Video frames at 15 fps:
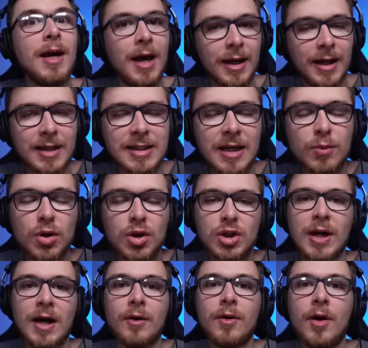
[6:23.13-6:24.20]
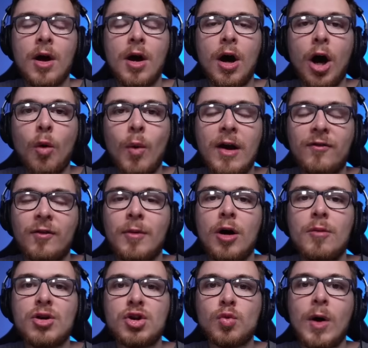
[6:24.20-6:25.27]
against Ipswich Town away from
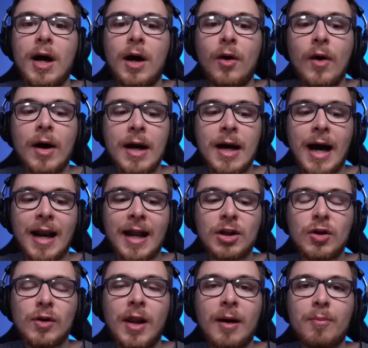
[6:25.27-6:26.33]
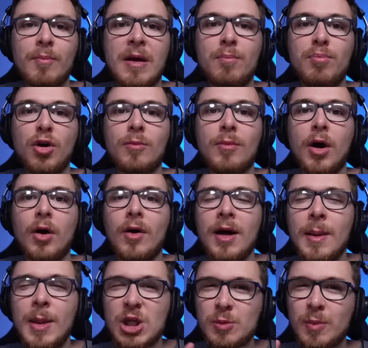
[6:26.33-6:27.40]
home as well. And I do like Mbeumo.
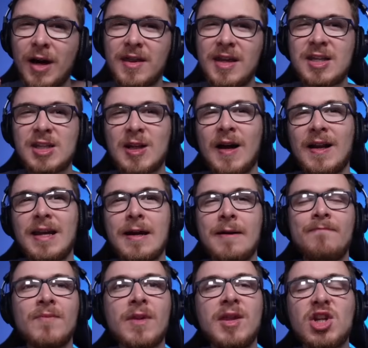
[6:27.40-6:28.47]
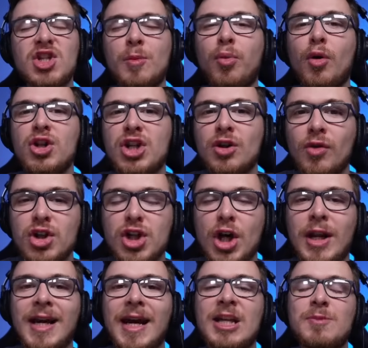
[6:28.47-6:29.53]
Despite the slightly disappointing
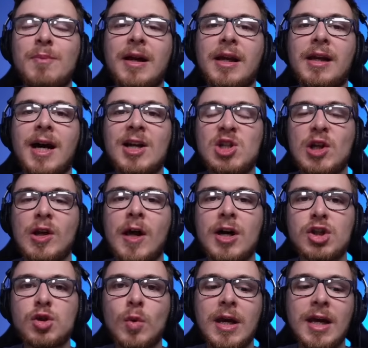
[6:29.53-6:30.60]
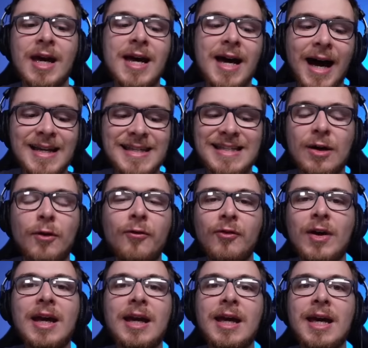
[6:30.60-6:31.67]
return against Man United last week, I still
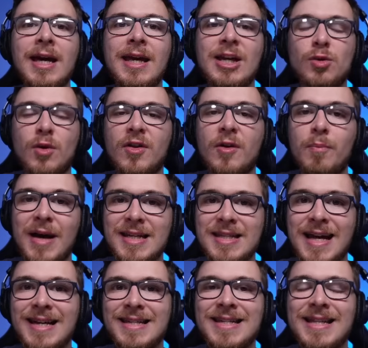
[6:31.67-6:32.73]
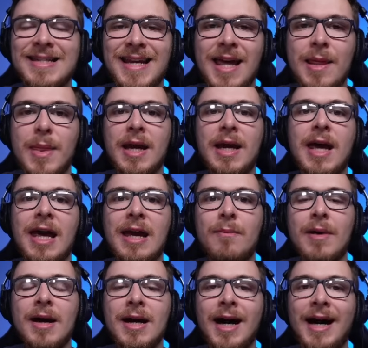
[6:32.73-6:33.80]
think he is one of the best assets in the
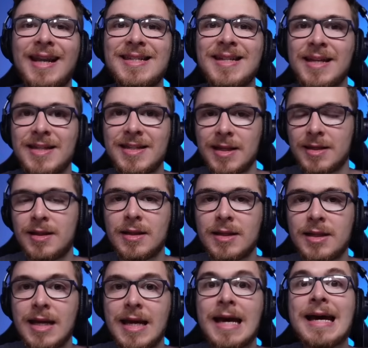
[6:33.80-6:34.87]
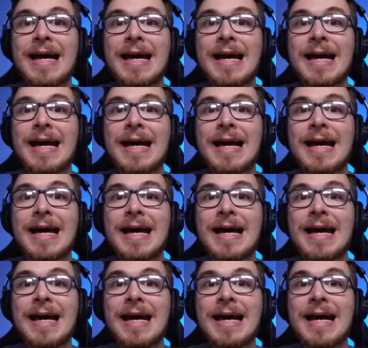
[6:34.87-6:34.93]
game, and his consistency